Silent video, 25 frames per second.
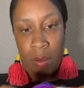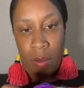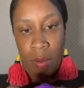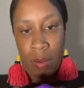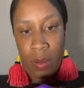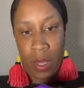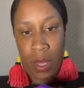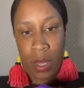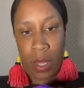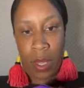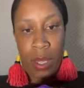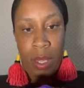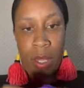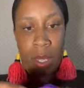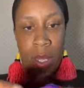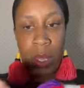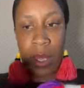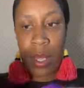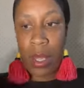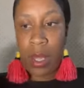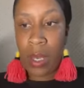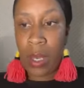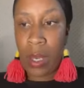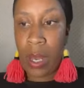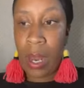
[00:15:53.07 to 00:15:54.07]
Okay.
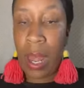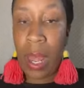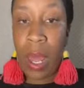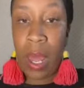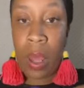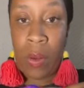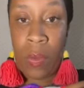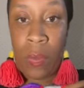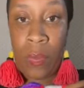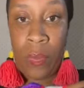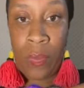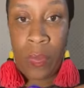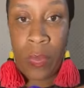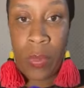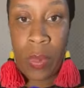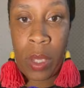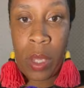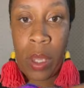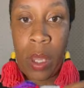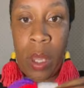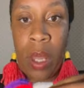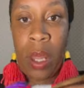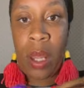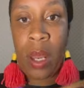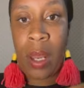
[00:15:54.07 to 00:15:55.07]
Now
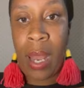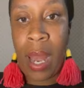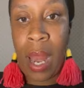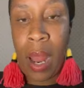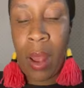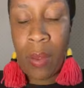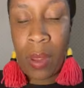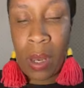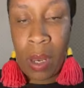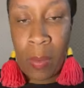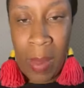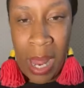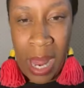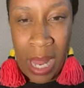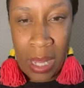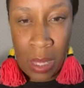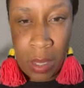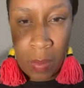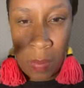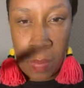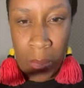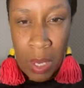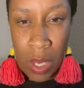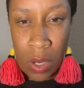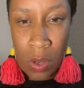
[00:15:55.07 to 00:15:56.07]
that I'm at
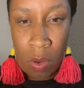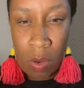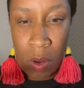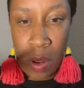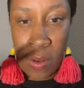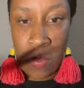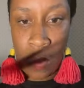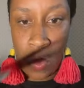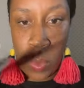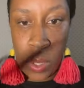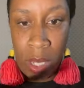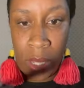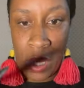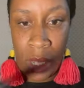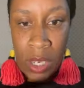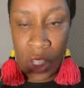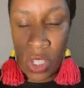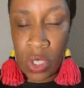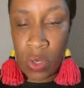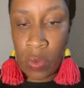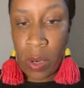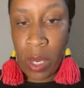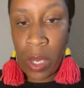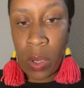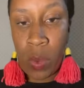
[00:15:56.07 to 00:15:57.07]
the middle of where the
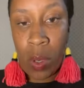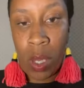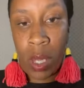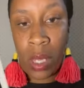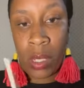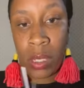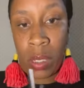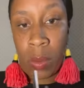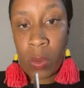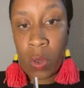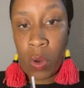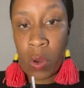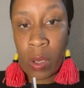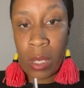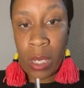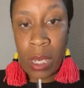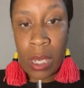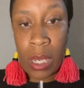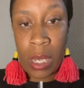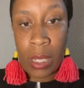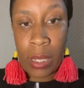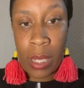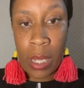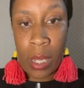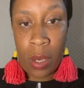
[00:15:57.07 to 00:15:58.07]
string was, I'm going to
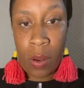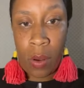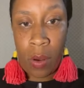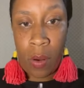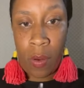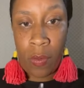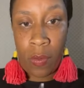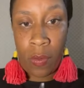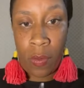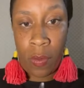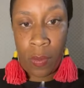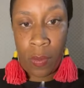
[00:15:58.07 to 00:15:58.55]
cut that off,